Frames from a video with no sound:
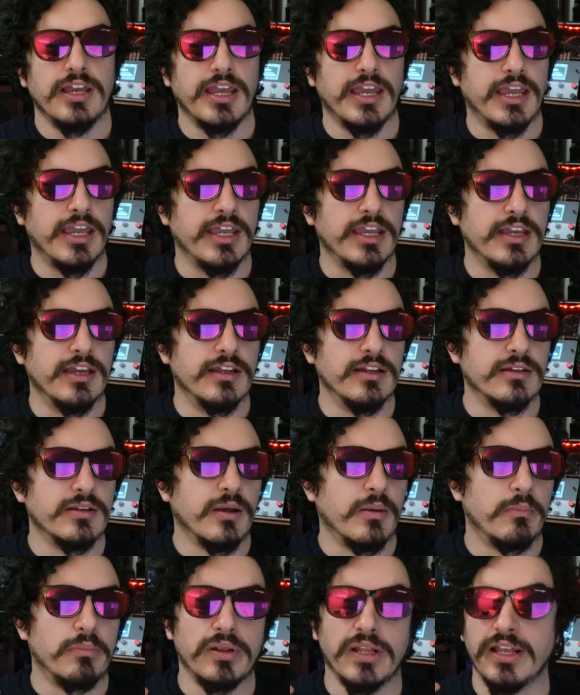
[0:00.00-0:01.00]
and
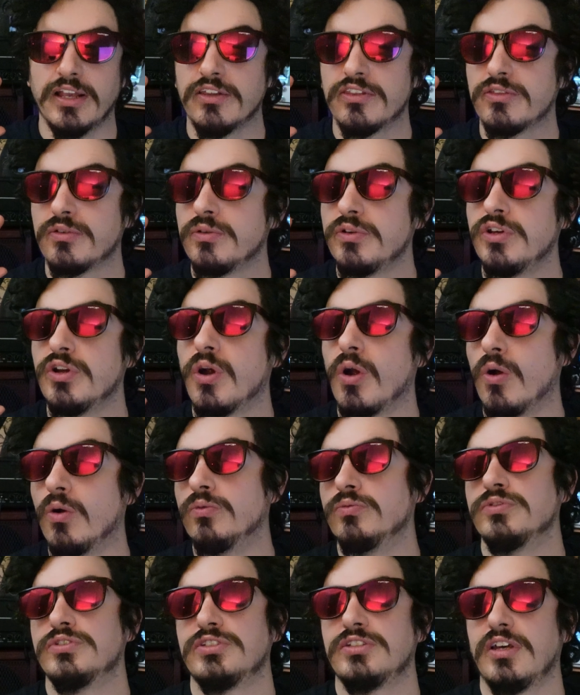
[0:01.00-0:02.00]
play it through your
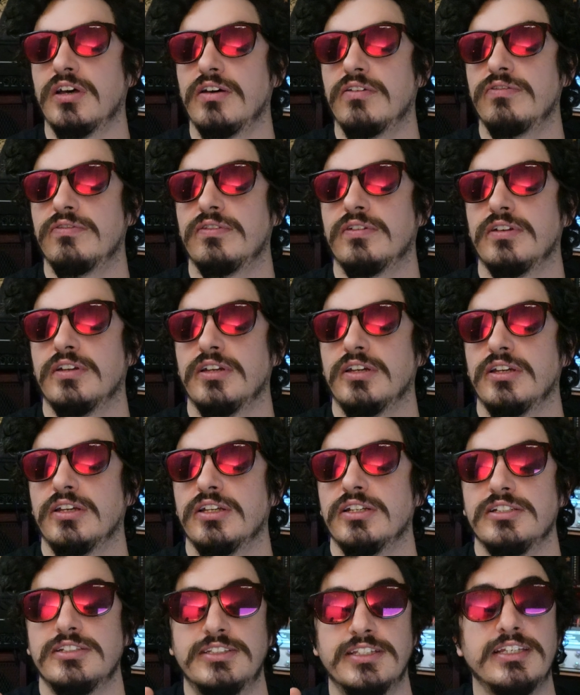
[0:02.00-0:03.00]
own stuff.
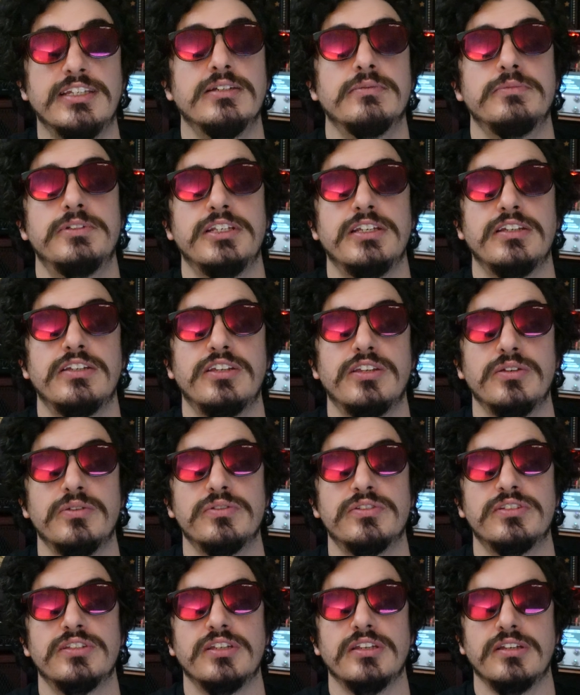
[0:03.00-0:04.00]
DMD
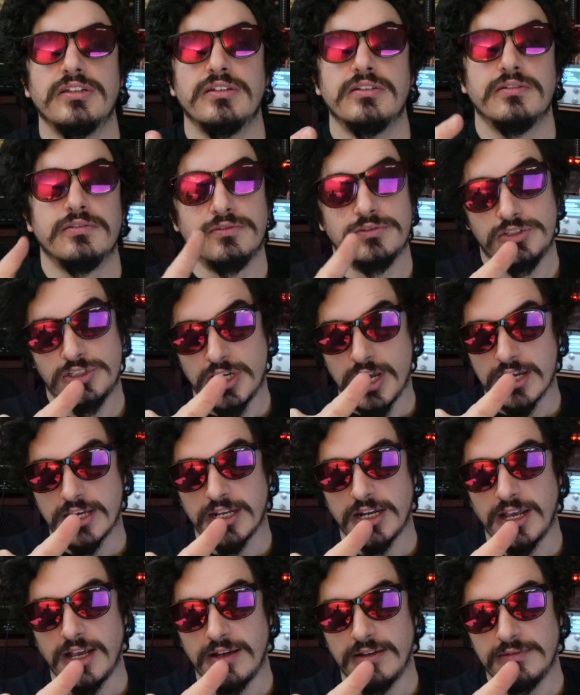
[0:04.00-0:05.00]
QC. Check
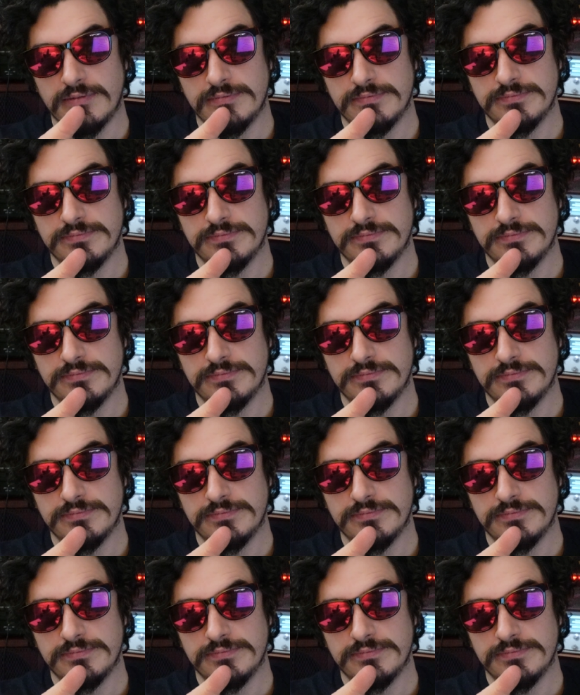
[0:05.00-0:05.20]
it out.